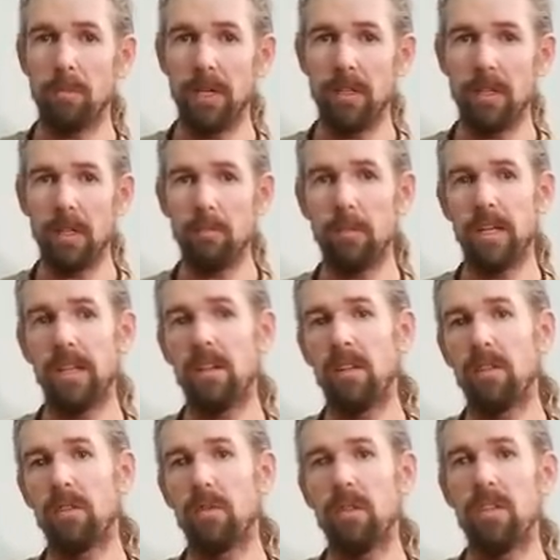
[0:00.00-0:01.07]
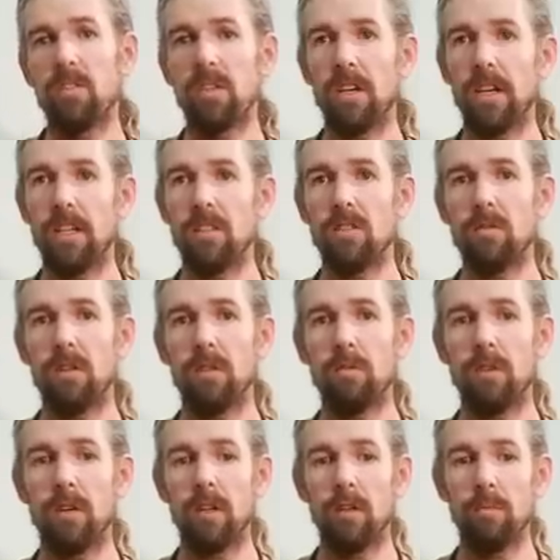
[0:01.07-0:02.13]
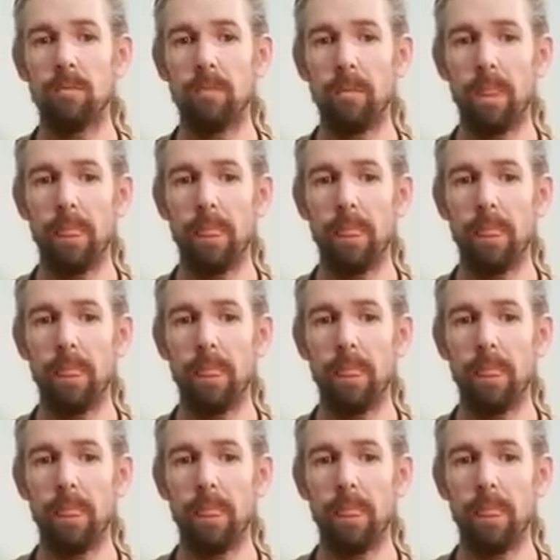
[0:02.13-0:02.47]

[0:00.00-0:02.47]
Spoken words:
BLM land on 3 sides of our farm.